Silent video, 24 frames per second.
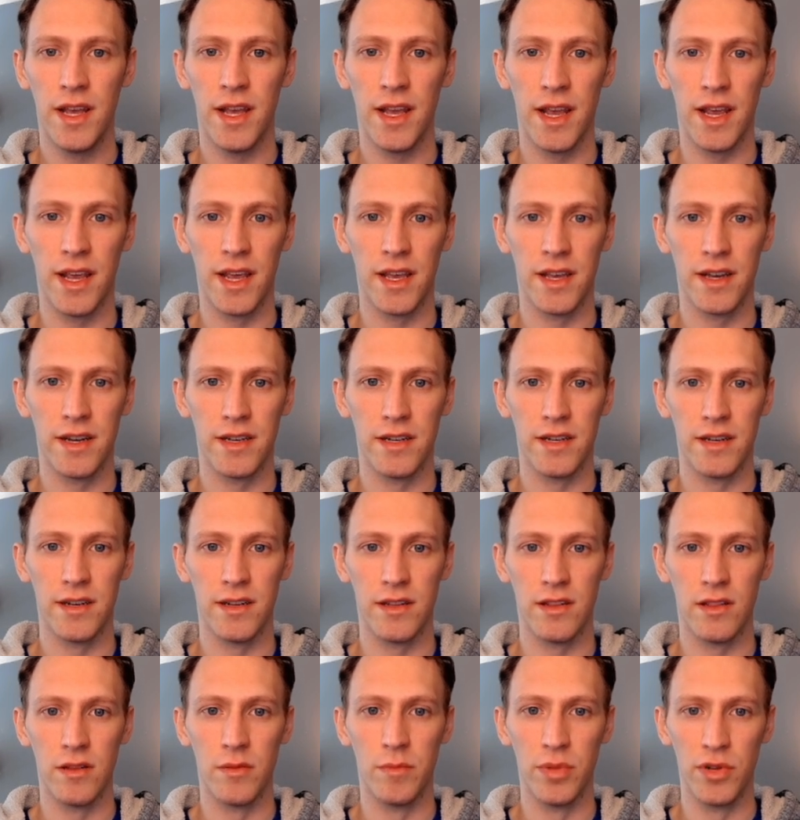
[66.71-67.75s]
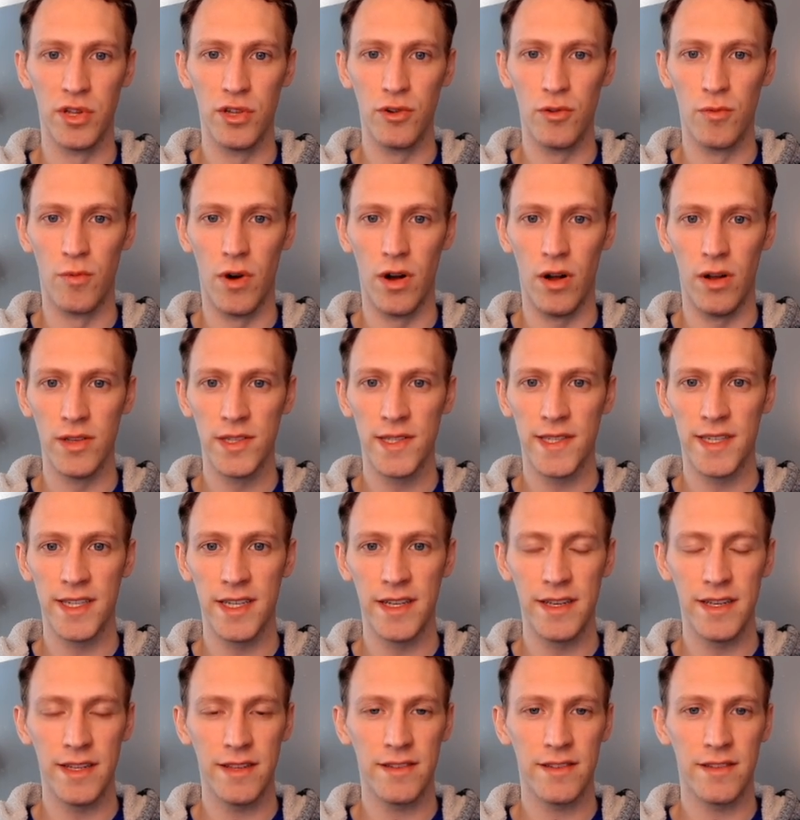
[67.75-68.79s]
And the blue wall
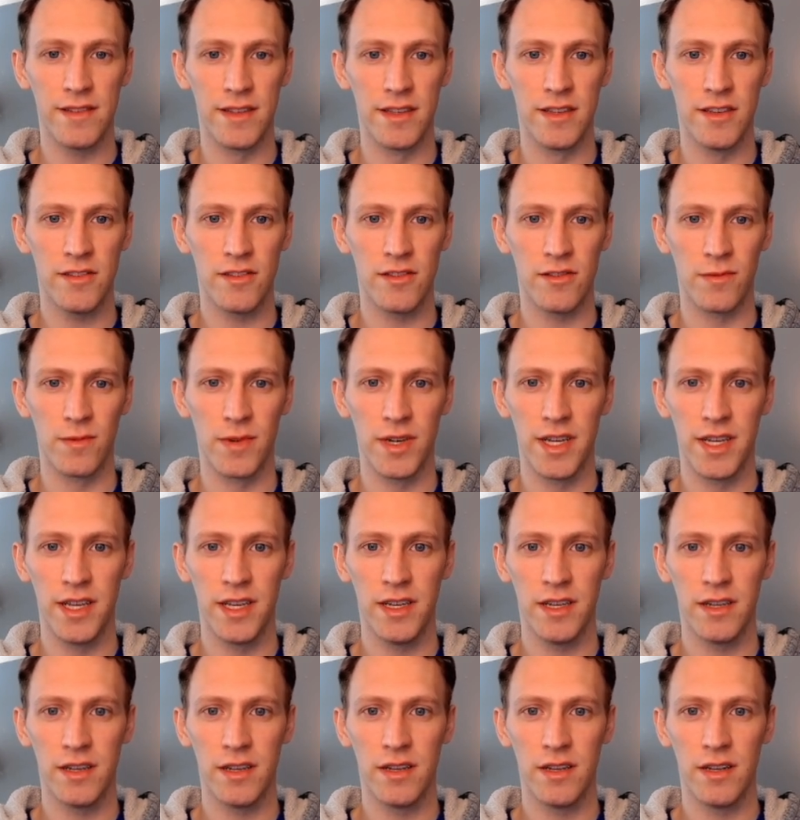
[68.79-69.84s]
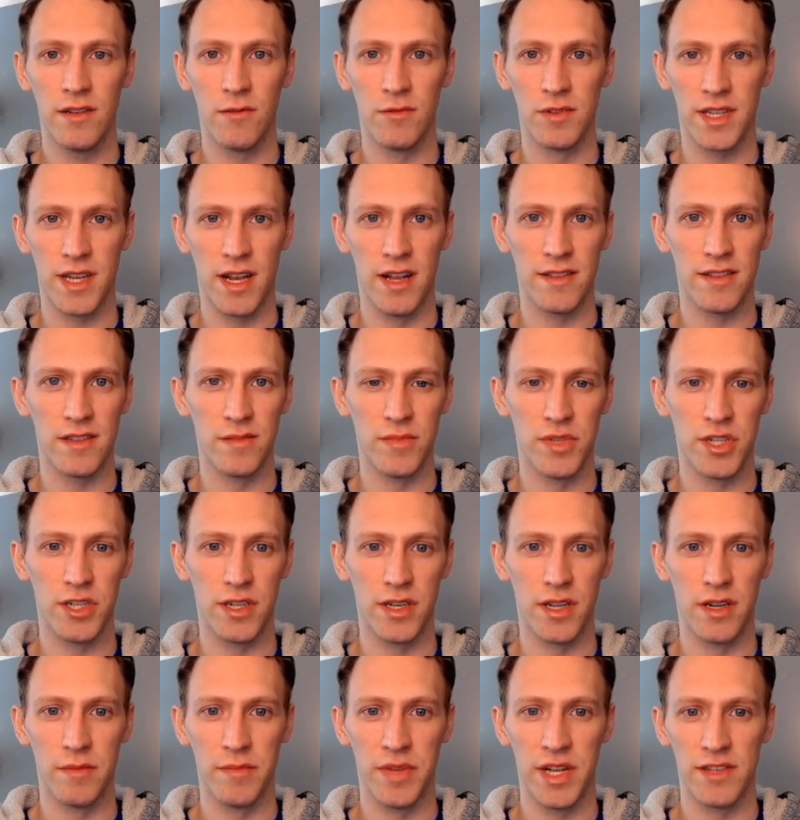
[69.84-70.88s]
states, these 3, Wisconsin,
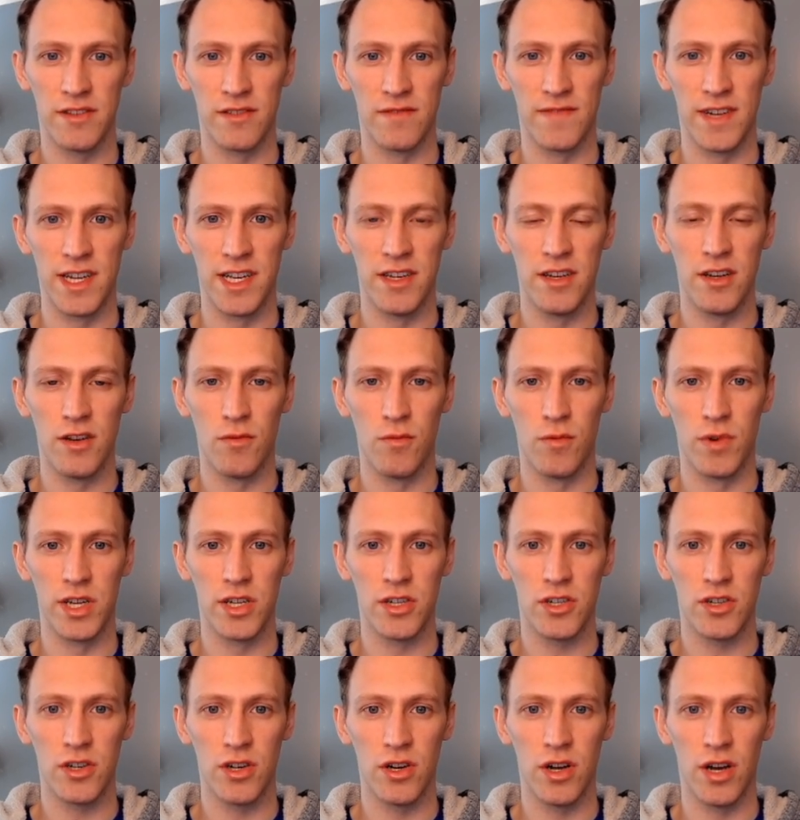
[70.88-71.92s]
Michigan, and Pennsylvania, which